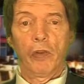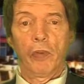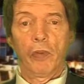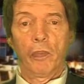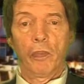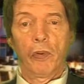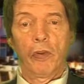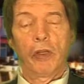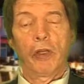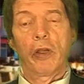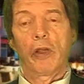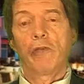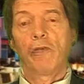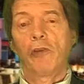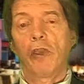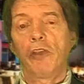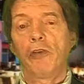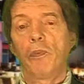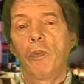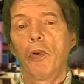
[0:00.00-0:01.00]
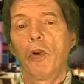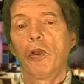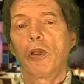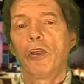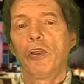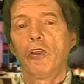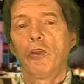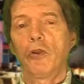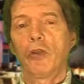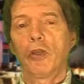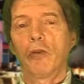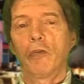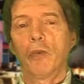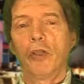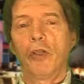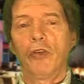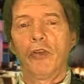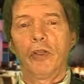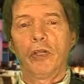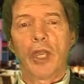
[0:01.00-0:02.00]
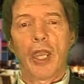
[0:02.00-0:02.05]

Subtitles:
We put it on Facebook and you can reach it